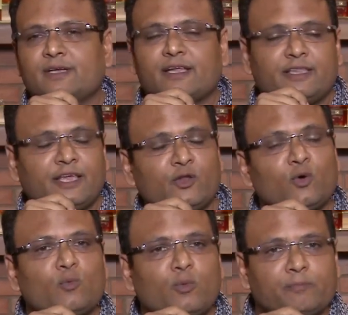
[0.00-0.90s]
And they
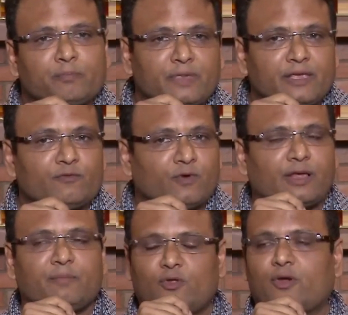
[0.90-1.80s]
know me, what
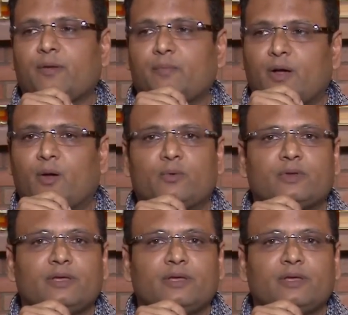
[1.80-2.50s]
I'm talking about.